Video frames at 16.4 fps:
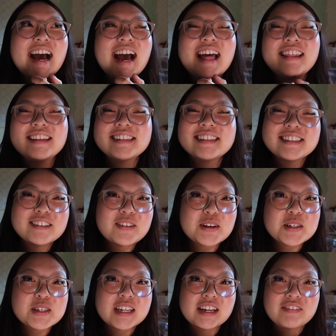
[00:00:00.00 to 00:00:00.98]
This is the
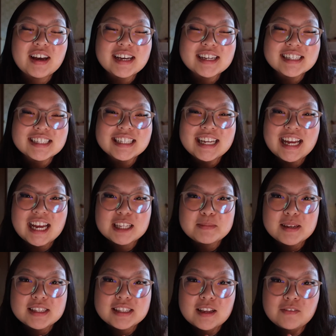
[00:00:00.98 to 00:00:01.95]
question I've actually asked
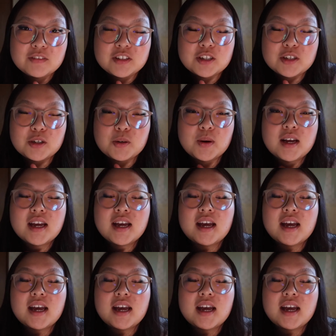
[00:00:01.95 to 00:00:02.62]
myself too.